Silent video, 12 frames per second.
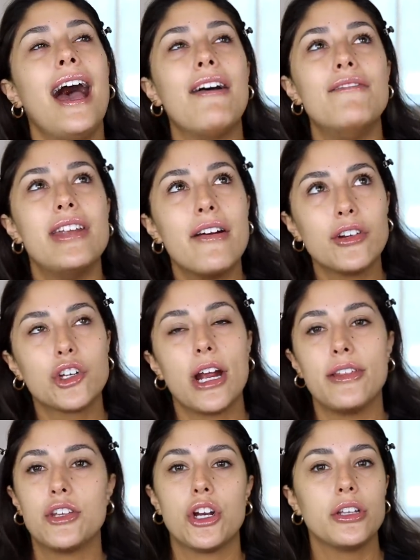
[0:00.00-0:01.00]
I've never
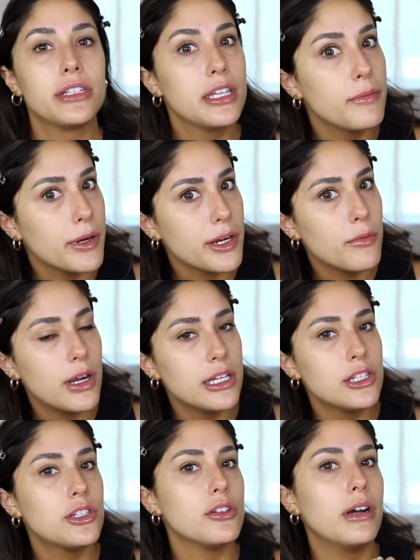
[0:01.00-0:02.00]
tried the Charlotte Tilbury
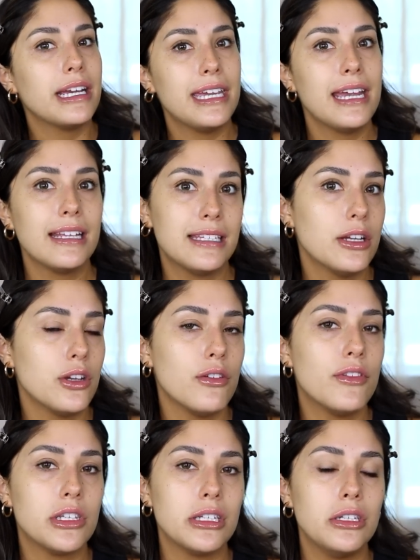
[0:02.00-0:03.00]
ones, so I can't tell you
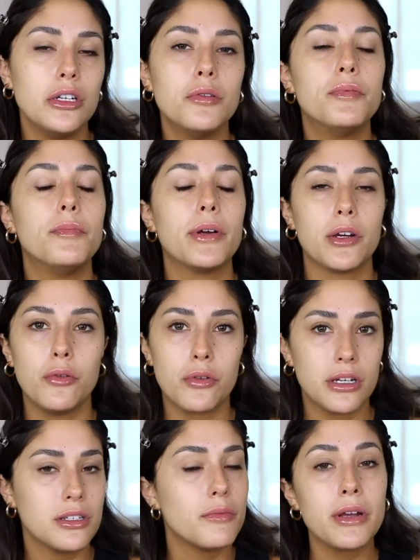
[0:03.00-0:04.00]
if it's a dupe, but
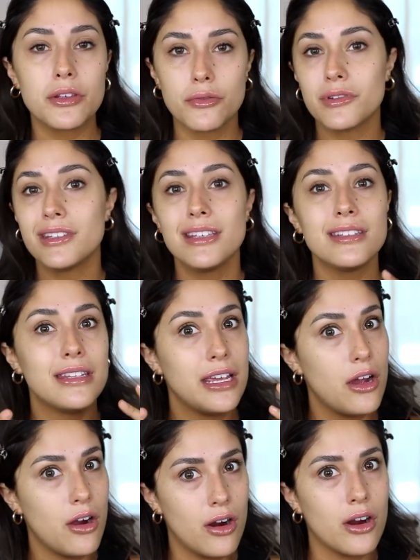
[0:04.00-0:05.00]
according to my sources,
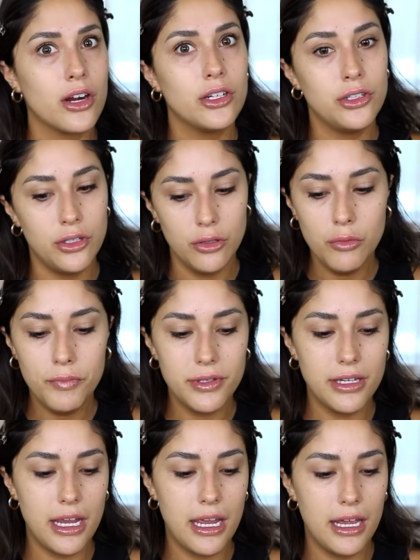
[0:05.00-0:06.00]
they are
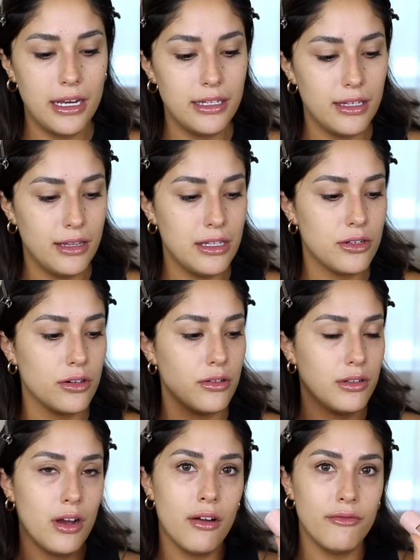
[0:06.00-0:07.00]
dupes, and these
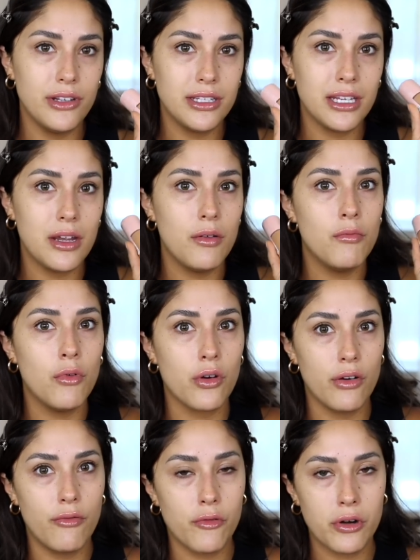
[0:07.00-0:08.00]
are obviously
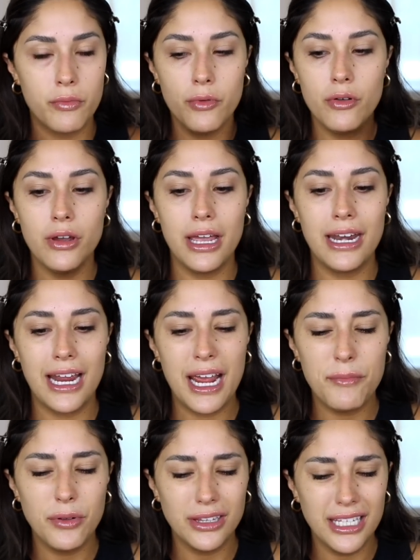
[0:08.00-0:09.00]
more affordable. And
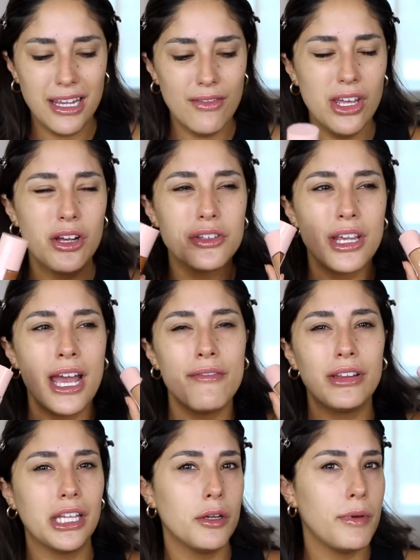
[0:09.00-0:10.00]
I believe they also
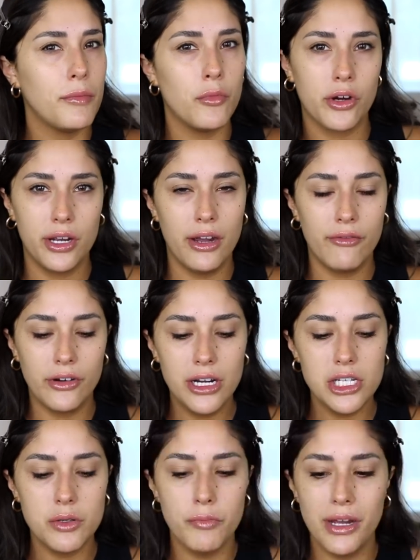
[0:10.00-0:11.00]
have a little bit more
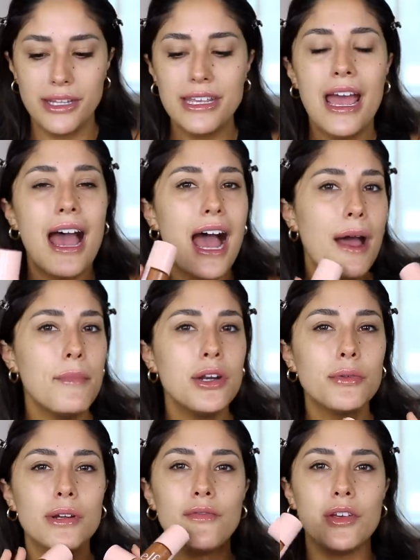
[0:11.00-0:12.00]
coverage, but I'm
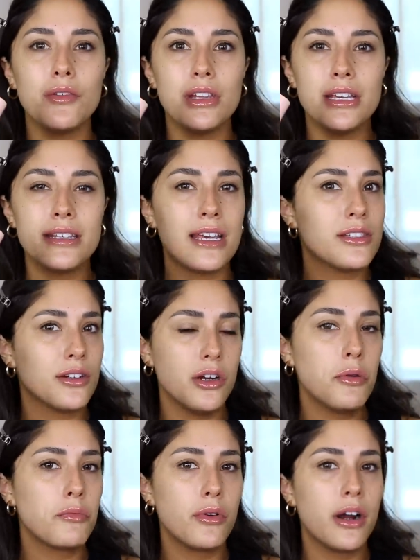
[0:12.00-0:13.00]
gonna review these as their
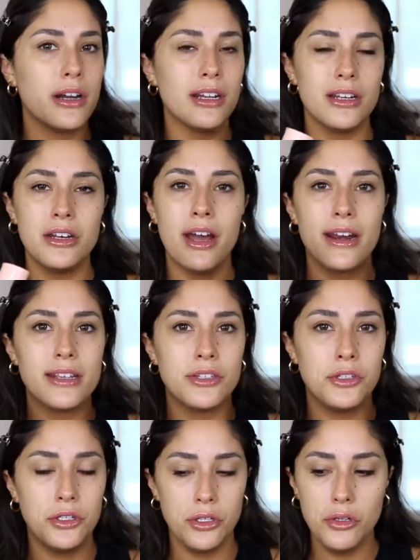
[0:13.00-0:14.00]
own product, not
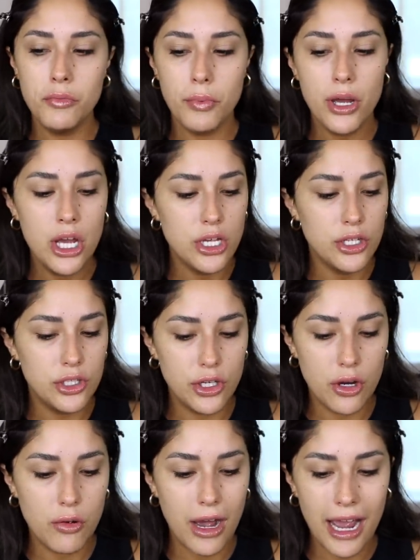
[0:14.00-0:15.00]
as a dupe.
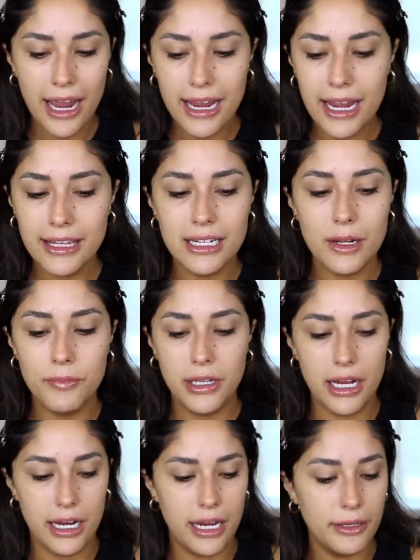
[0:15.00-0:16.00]
So I ended up
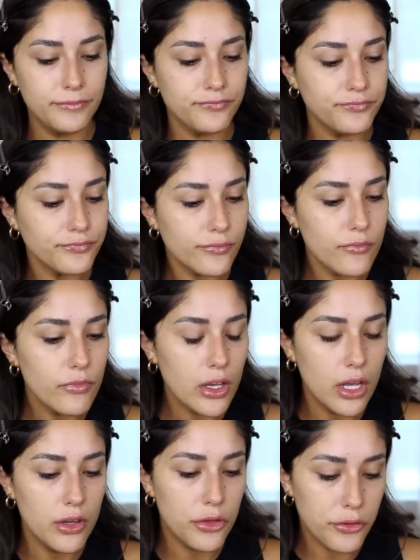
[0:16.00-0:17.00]
getting
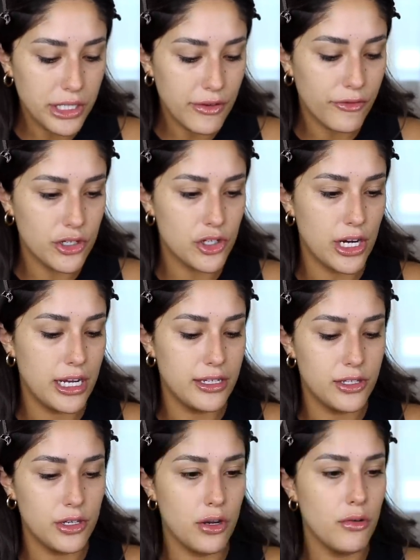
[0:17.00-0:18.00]
three different
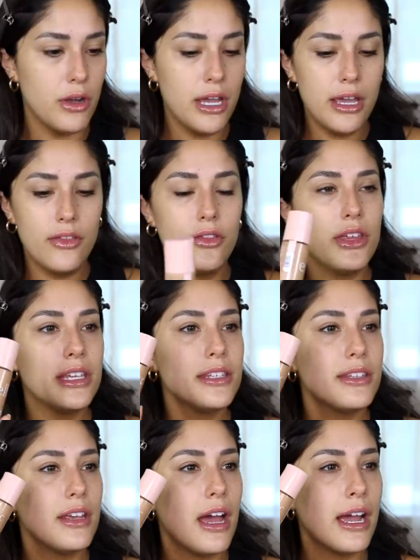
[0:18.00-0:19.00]
shades. So
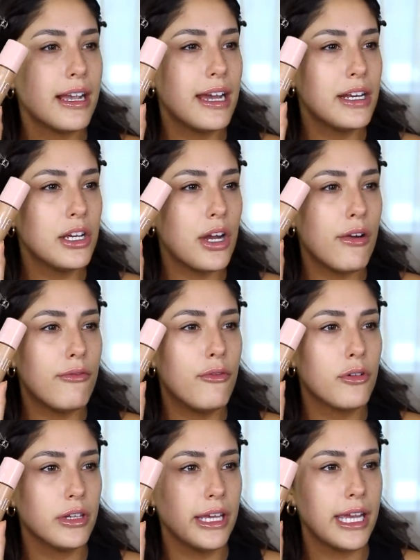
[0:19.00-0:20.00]
this I kind of got
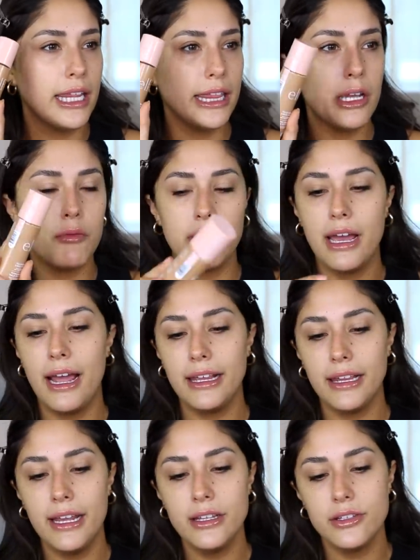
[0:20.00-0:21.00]
for like a liquid
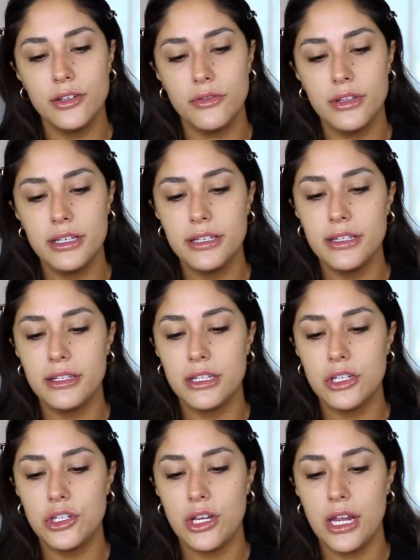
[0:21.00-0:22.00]
highlight. So this is
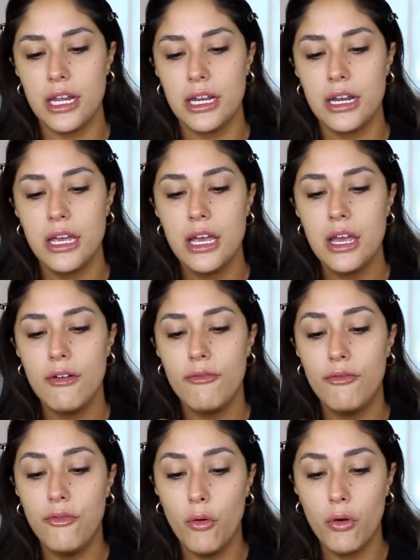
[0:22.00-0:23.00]
the shade
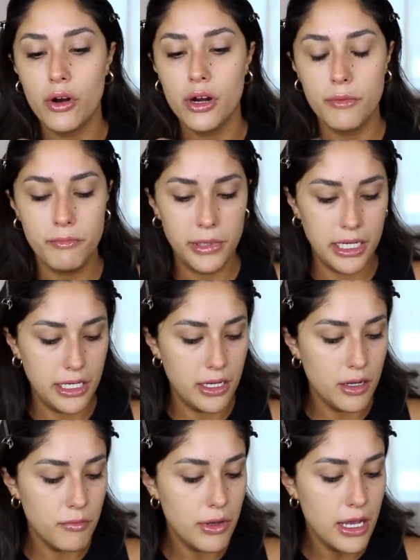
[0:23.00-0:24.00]
4
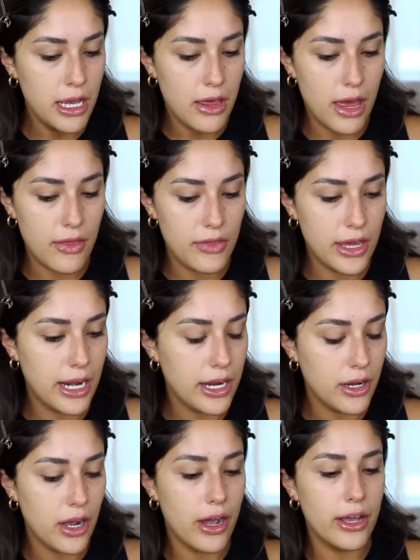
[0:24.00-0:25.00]
medium. And then I
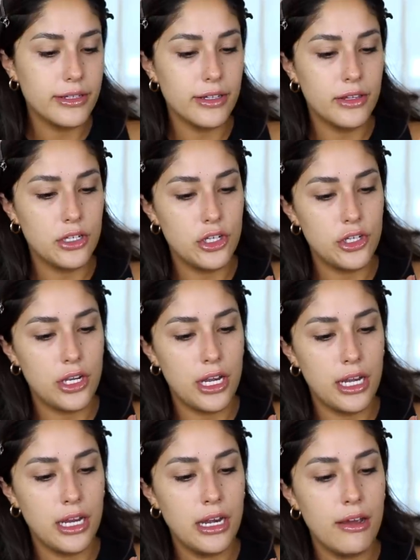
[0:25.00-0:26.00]
got the
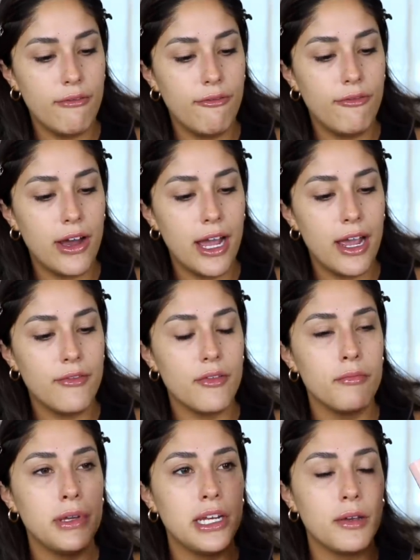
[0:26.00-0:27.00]
shade
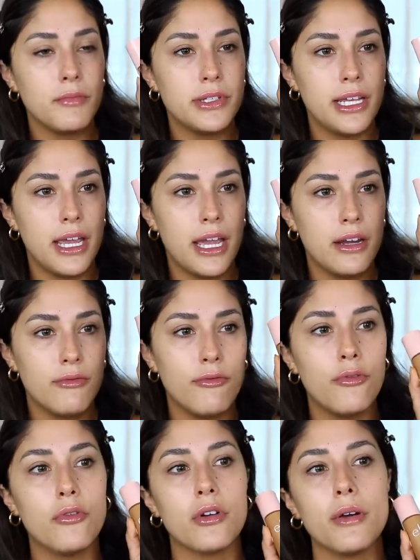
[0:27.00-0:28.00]
5 medium tan
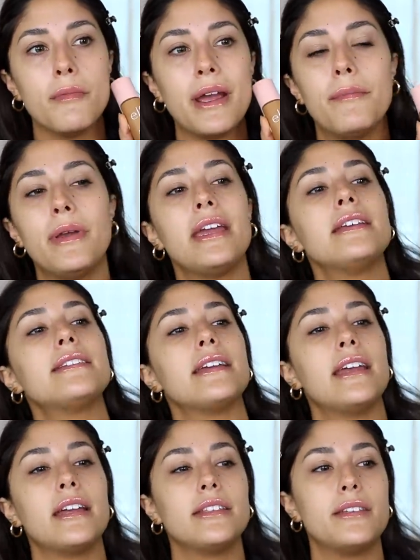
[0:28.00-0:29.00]
for my base,
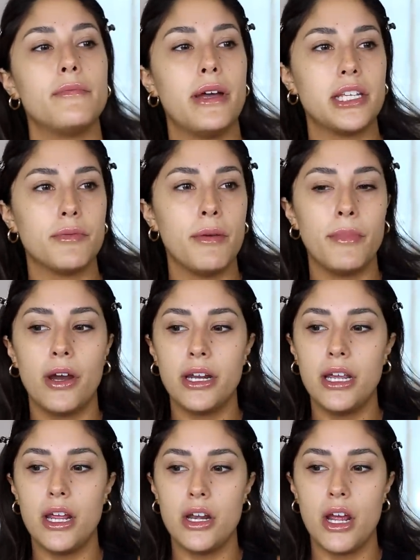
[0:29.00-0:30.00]
again, to match my
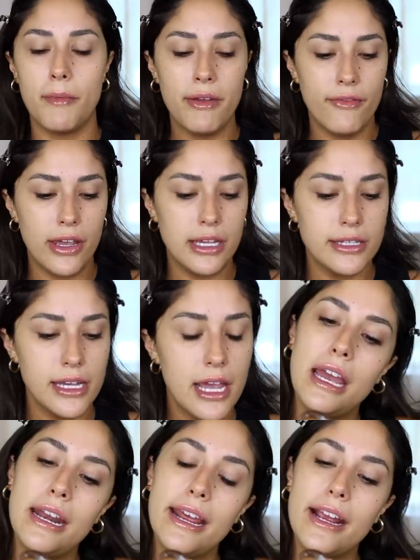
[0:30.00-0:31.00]
body, not my face.
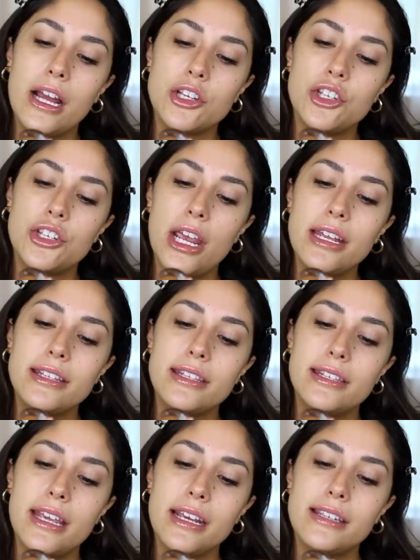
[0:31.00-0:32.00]
And I got shade
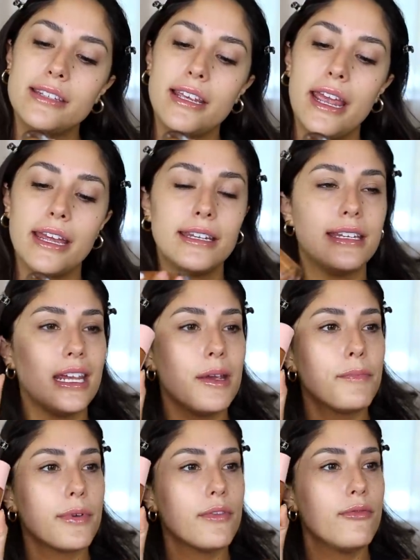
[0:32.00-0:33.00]
6 tan
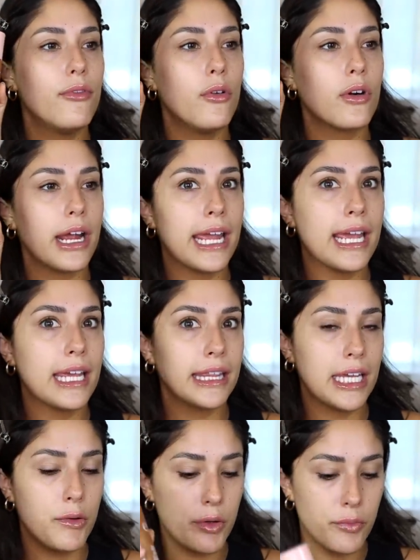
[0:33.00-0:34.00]
deep for a
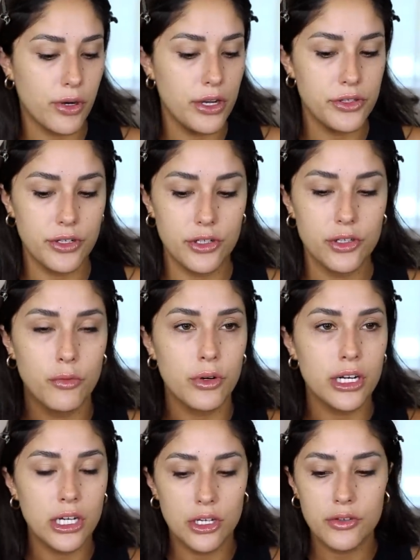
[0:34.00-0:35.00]
liquid bronzer. So we're
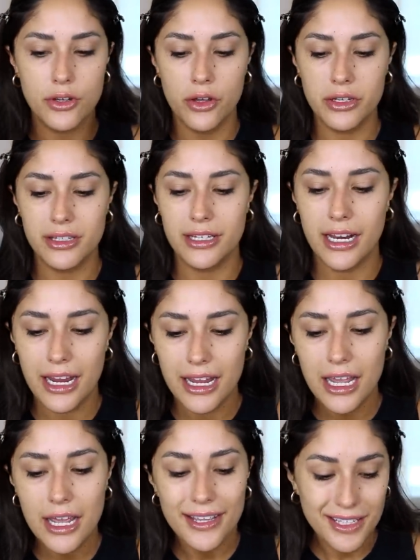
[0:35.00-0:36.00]
gonna use all these
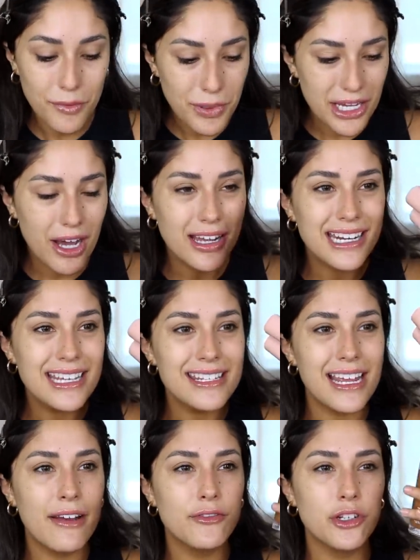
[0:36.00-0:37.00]
today. To be
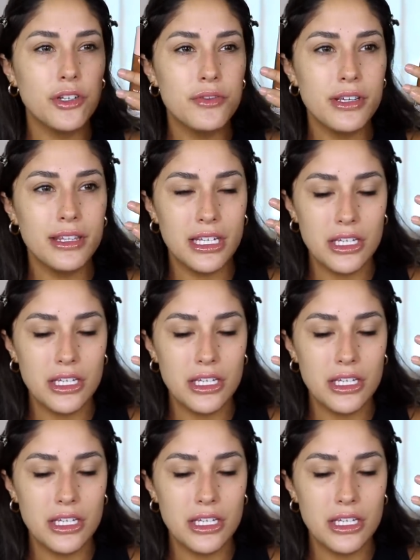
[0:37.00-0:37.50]
honest, after using